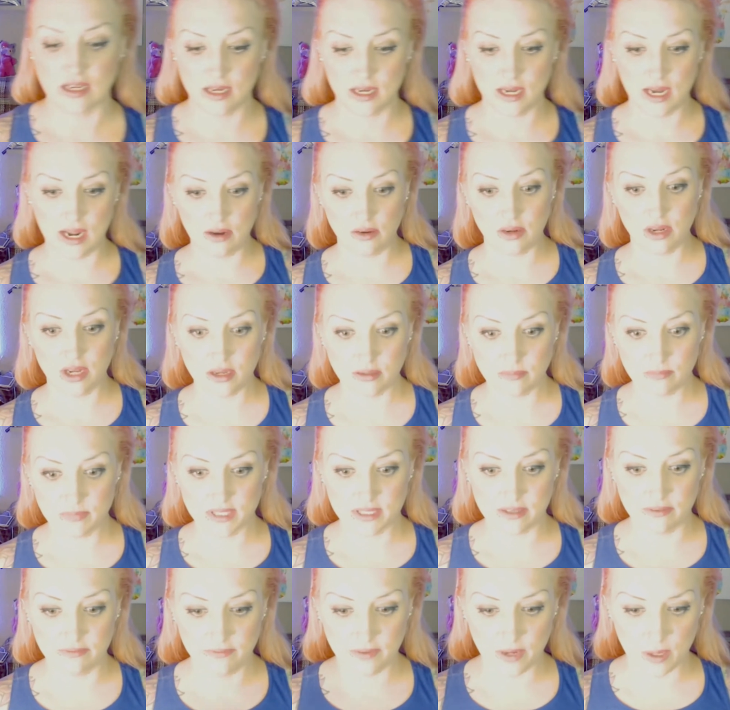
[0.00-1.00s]
Now comes
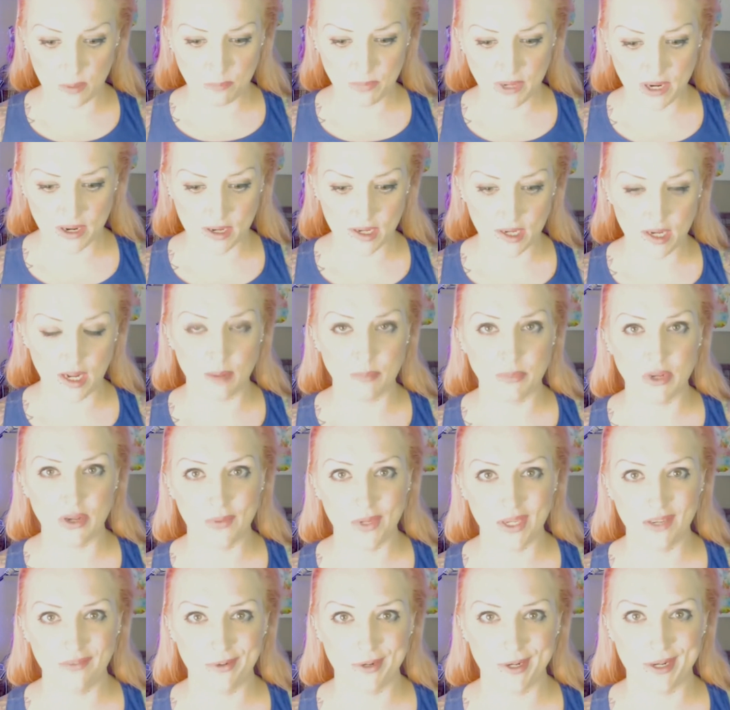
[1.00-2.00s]
the fun part. I'm
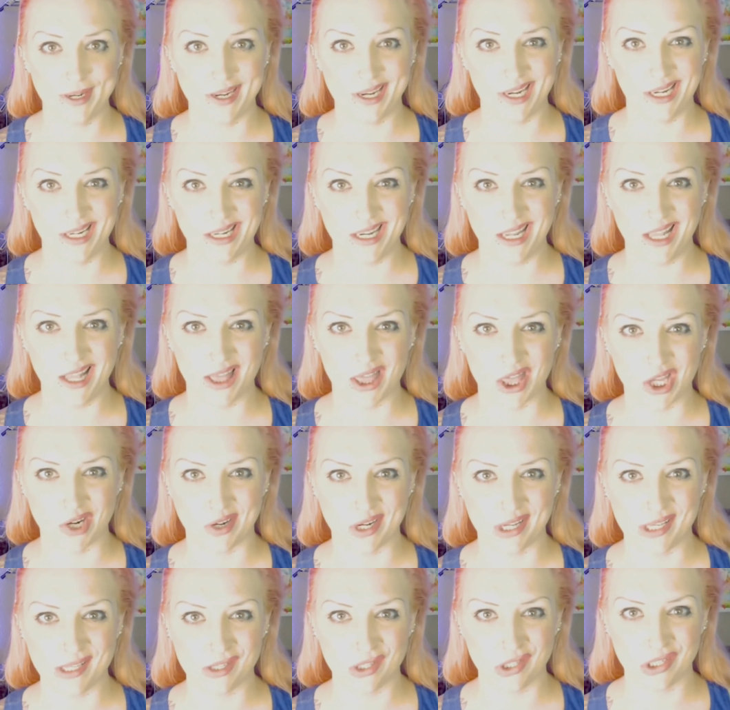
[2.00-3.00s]
going for a
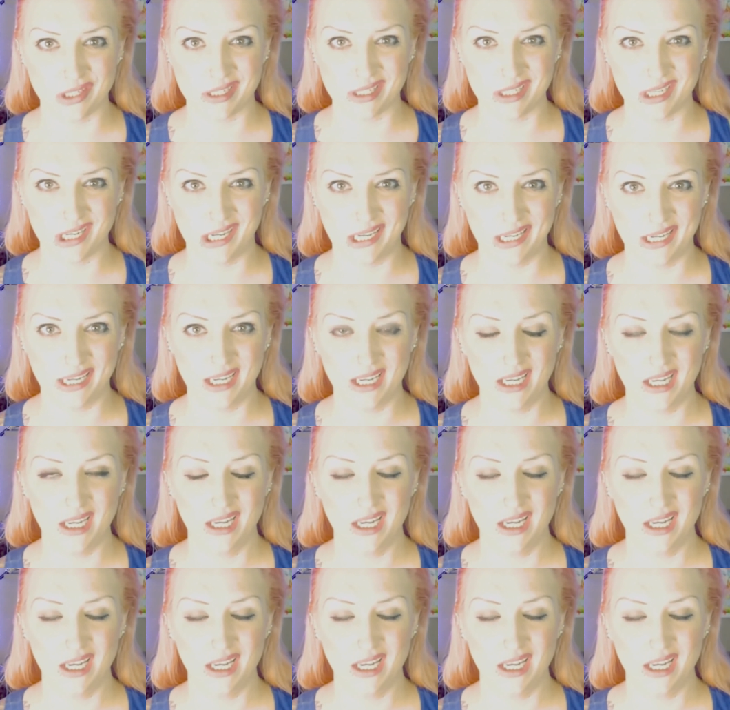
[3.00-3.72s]
1930s look today.